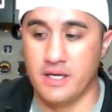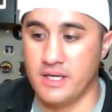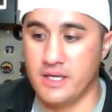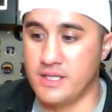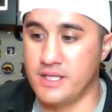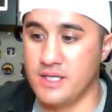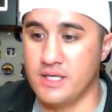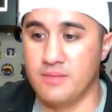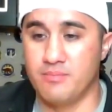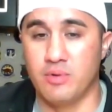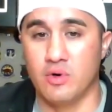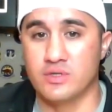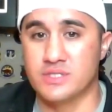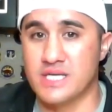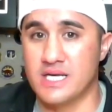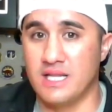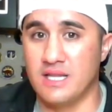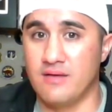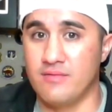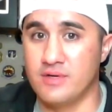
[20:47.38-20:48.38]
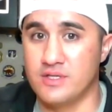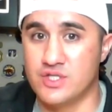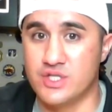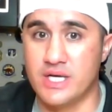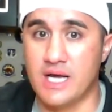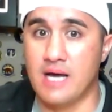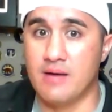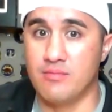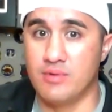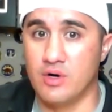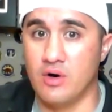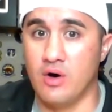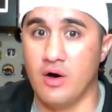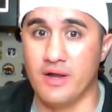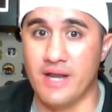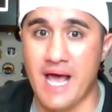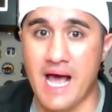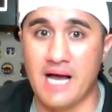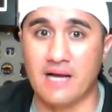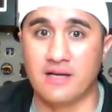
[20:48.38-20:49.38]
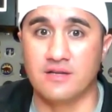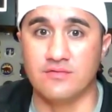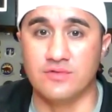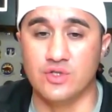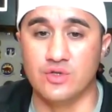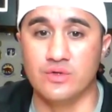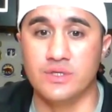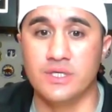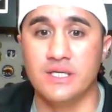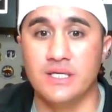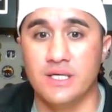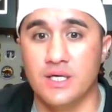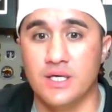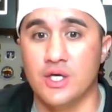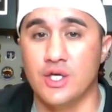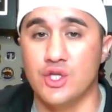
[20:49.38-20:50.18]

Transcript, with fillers: the post 9/11 GI Bill on active duty